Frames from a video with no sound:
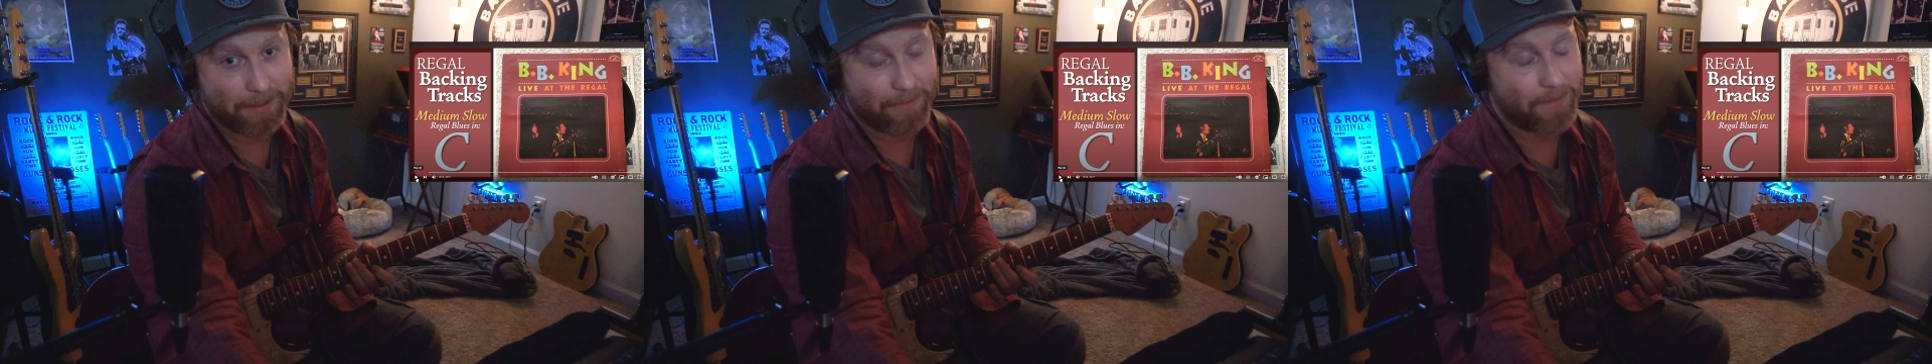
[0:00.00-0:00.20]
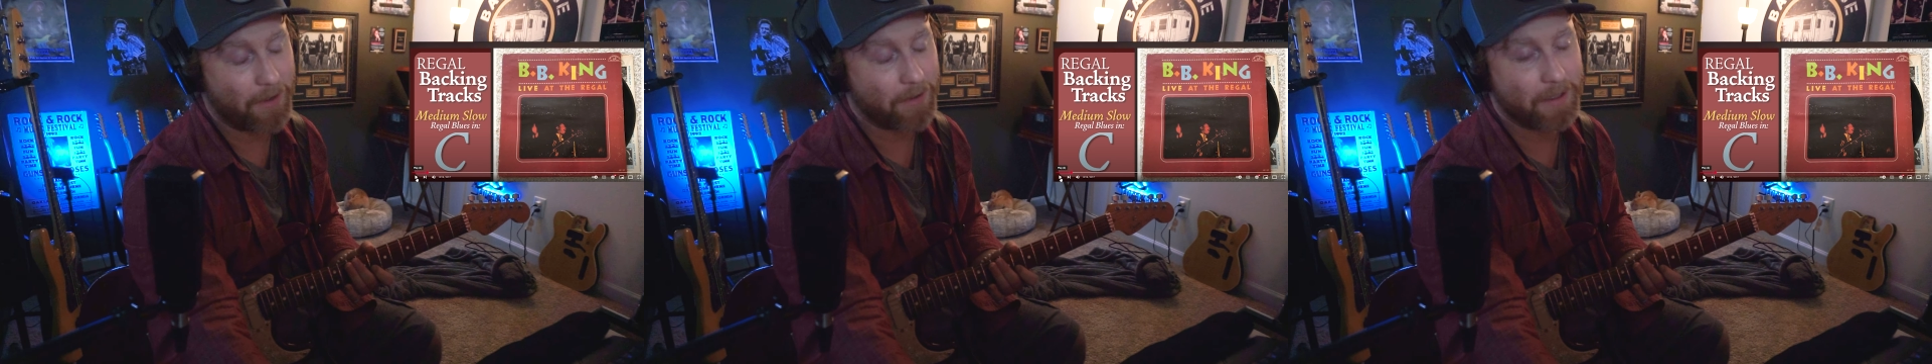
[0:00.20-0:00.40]

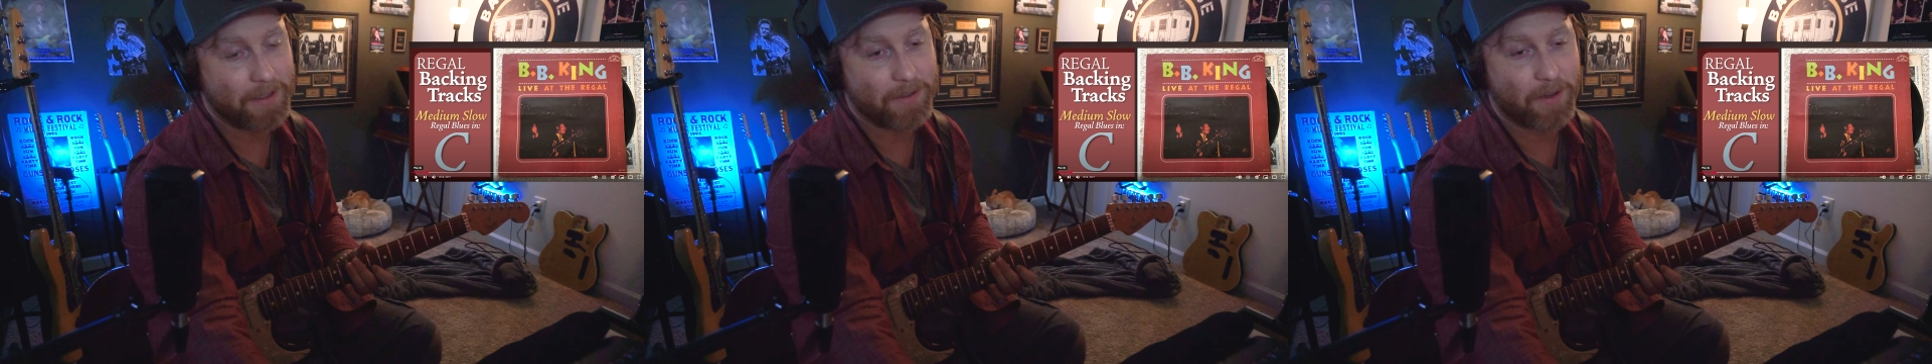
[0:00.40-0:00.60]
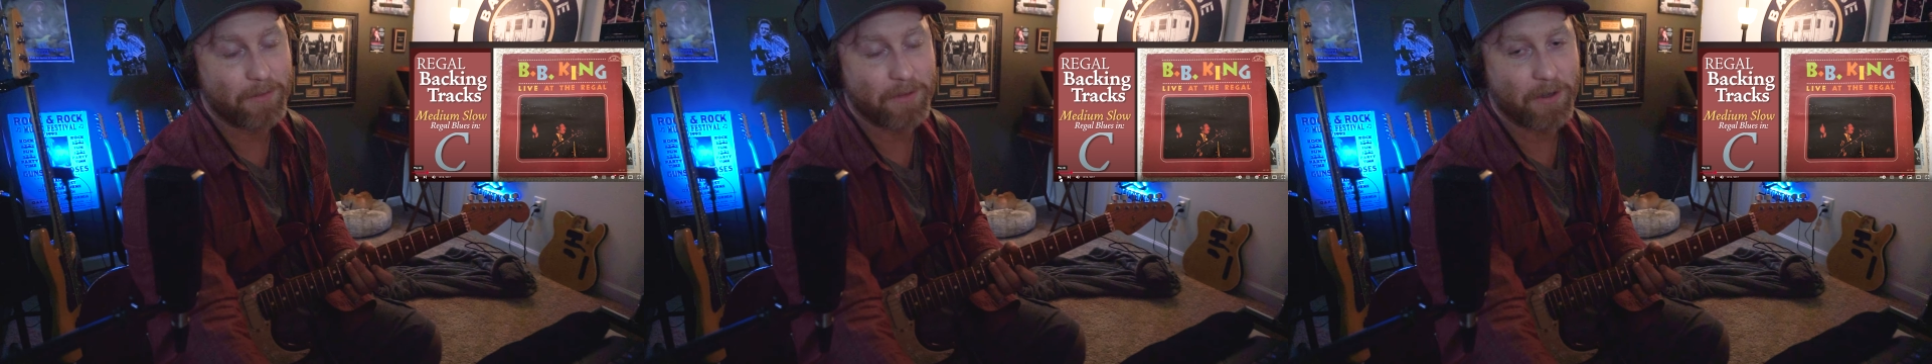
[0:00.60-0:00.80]
If all these
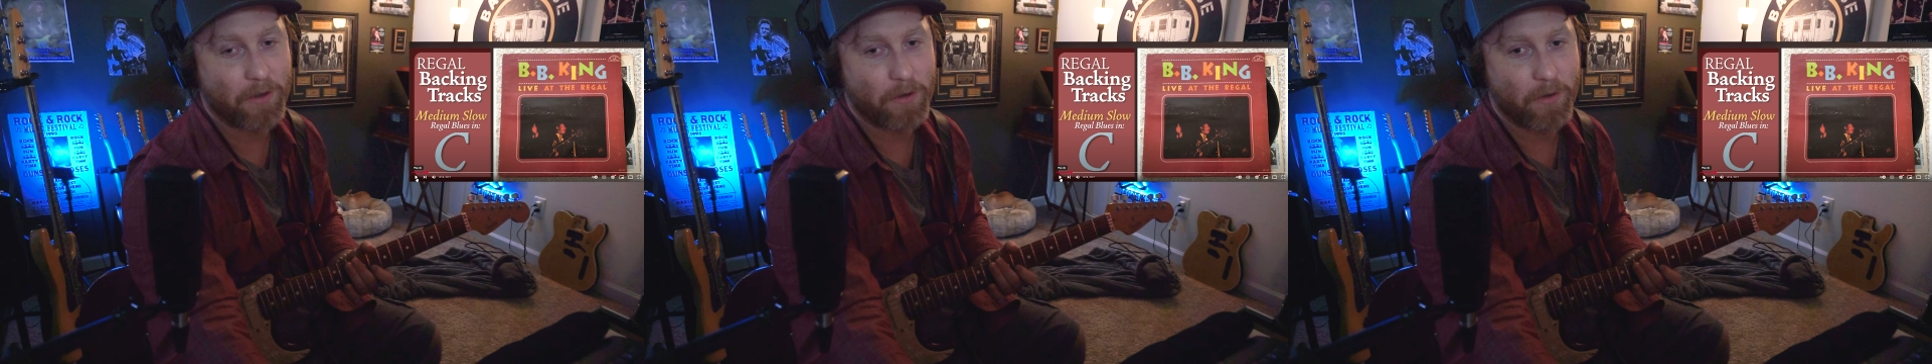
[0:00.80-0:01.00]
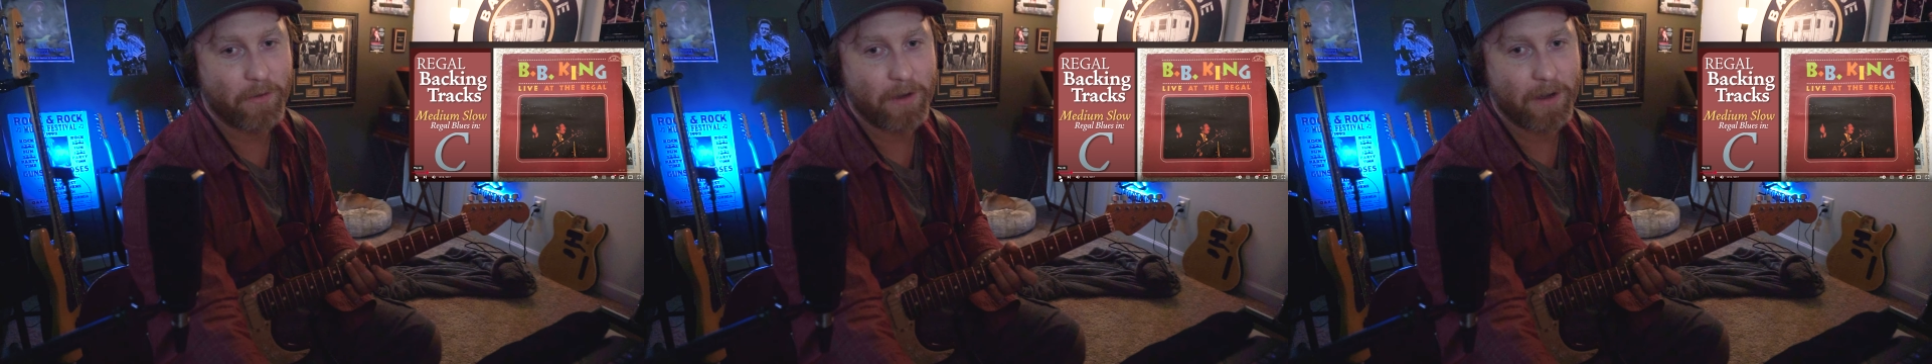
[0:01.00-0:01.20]
terms are
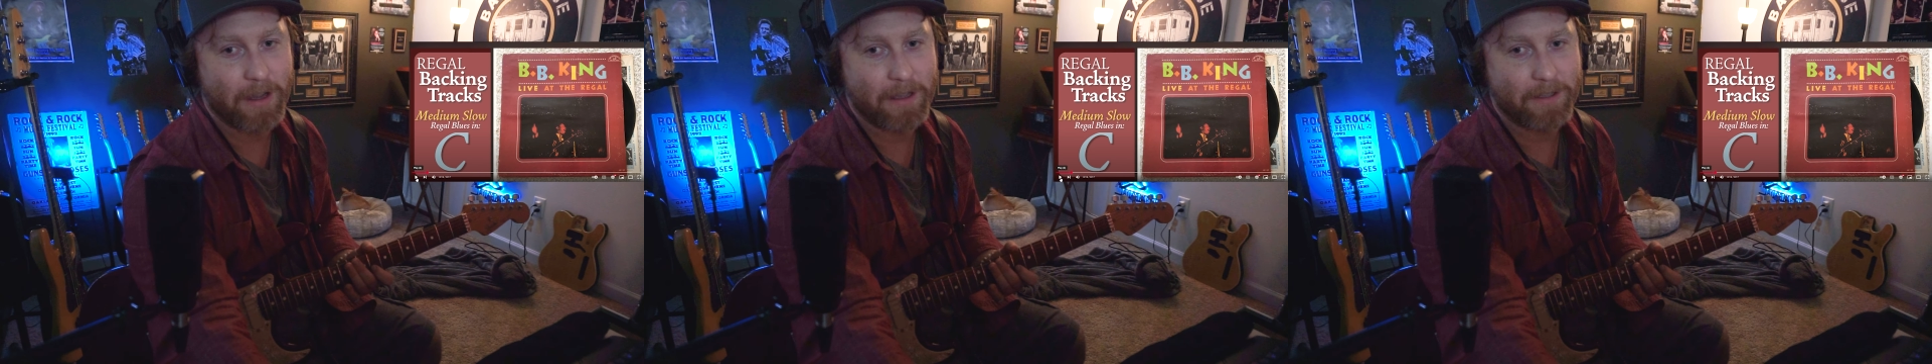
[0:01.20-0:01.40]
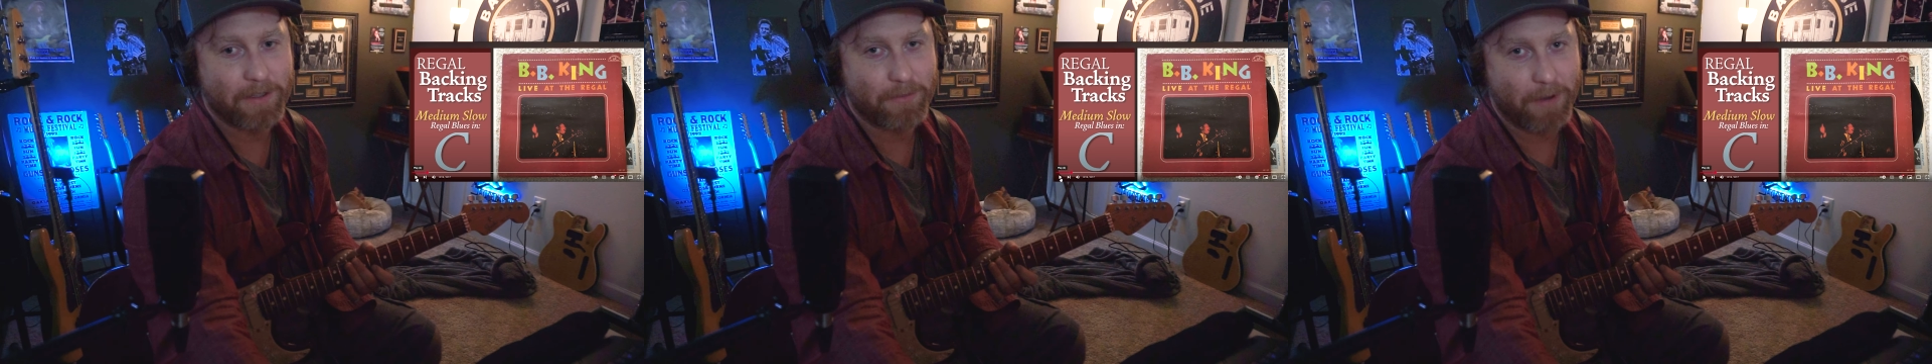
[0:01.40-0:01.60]
going over your
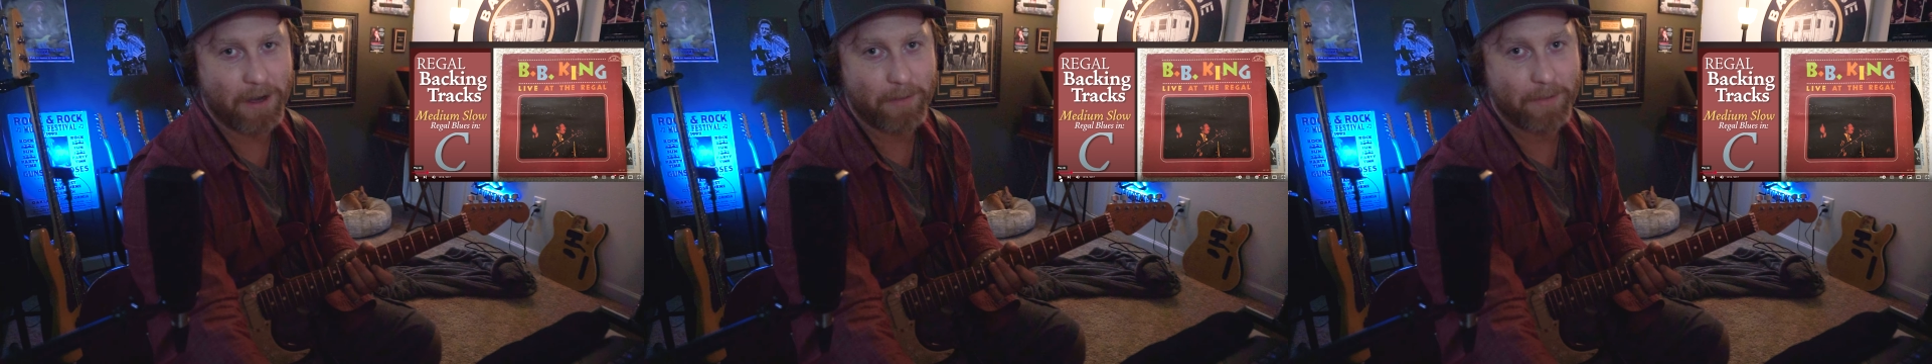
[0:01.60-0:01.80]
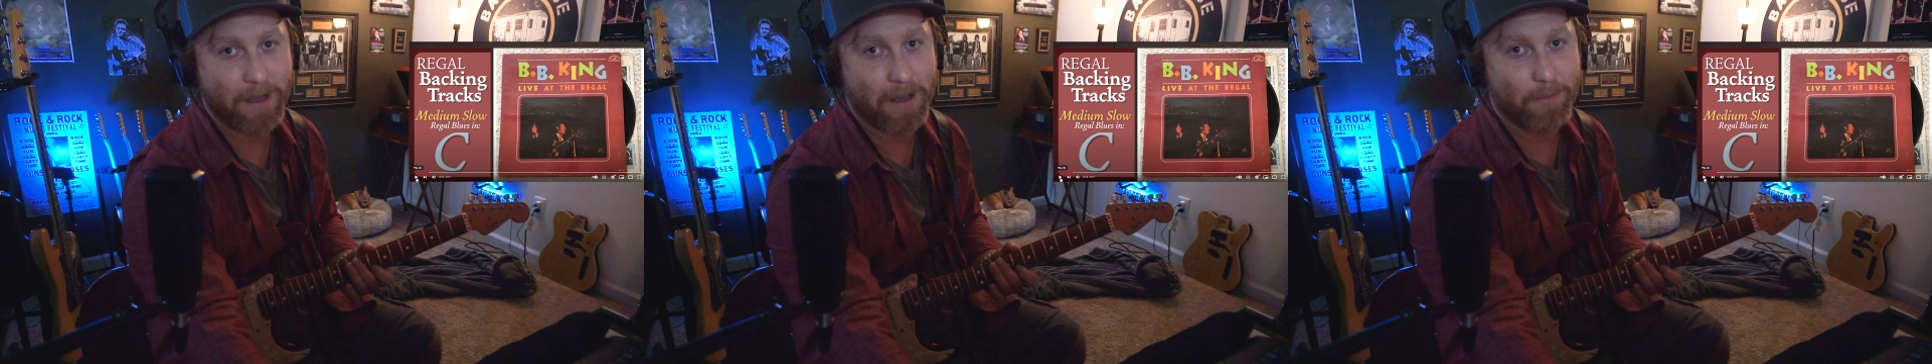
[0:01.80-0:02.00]
head, just write
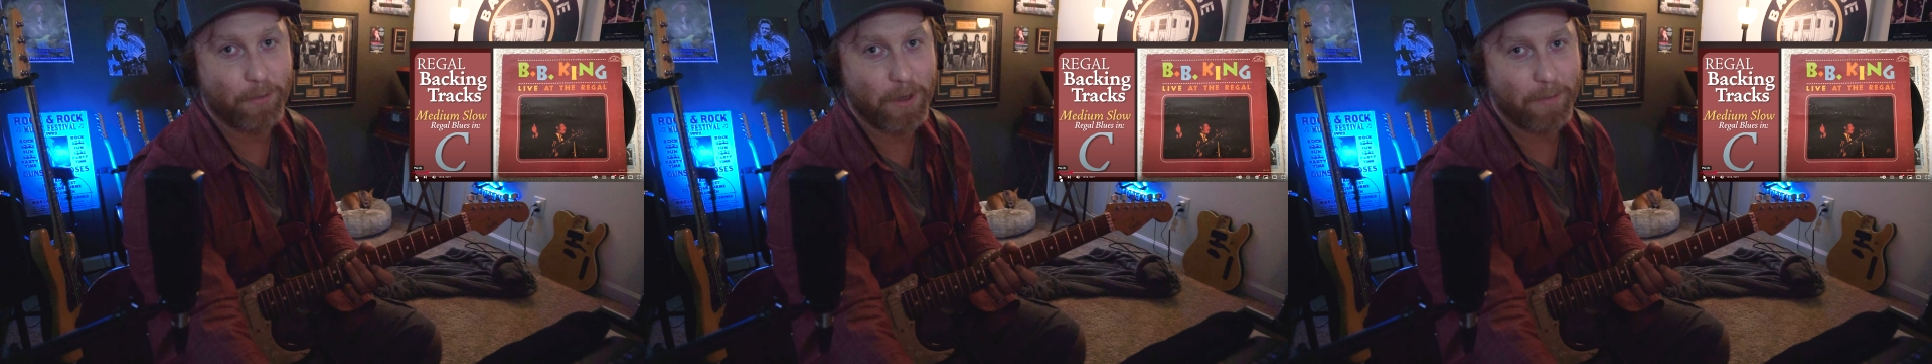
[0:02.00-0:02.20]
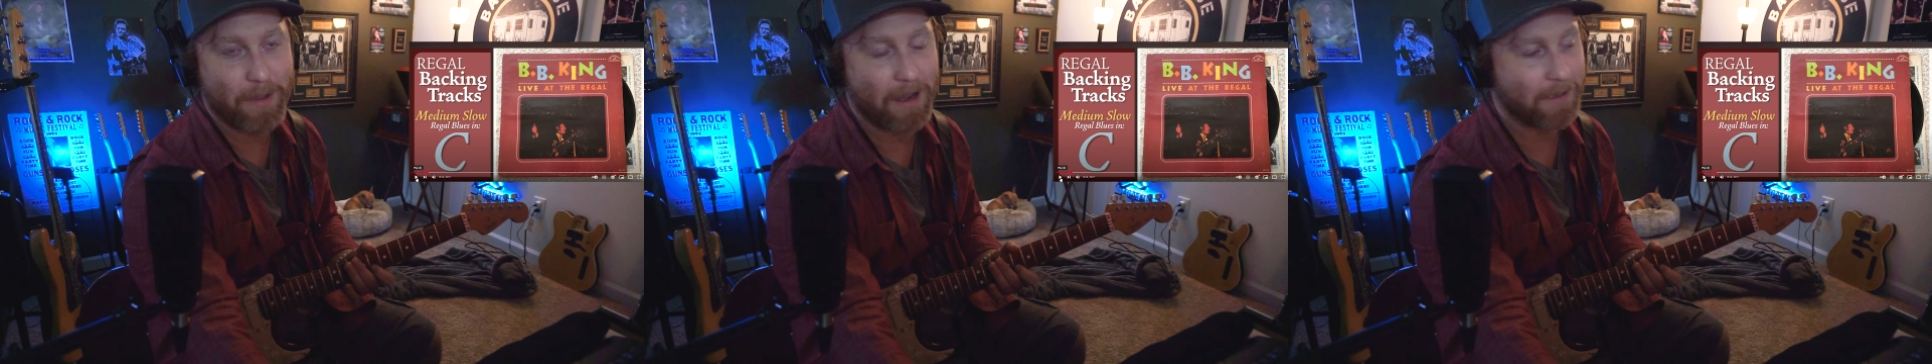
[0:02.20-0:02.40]
them down.
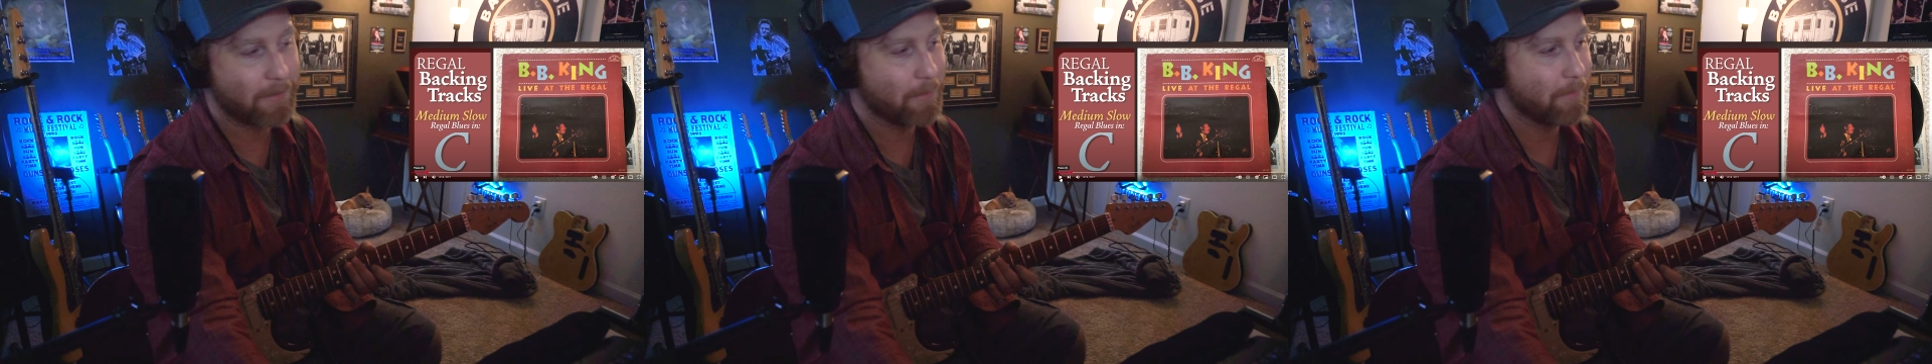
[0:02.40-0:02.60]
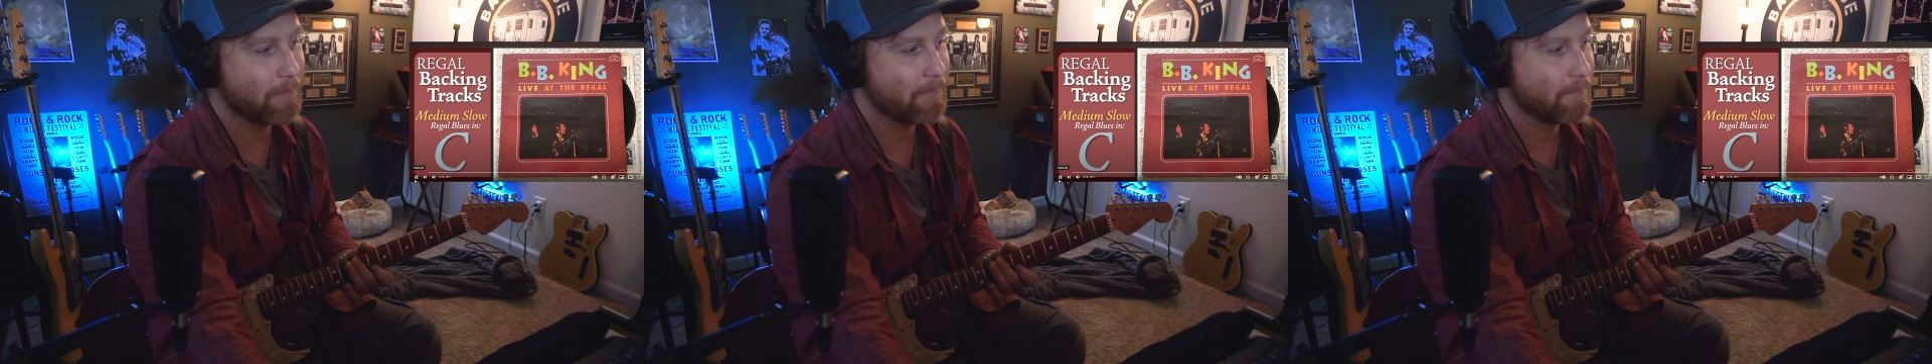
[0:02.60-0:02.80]
We'll get back
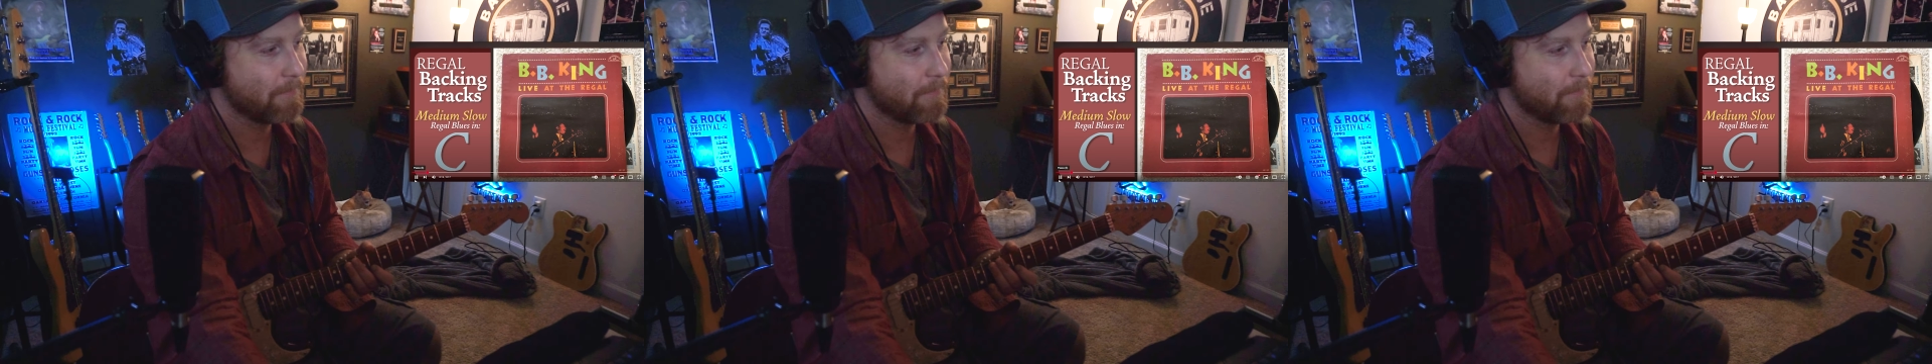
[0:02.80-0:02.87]
to them.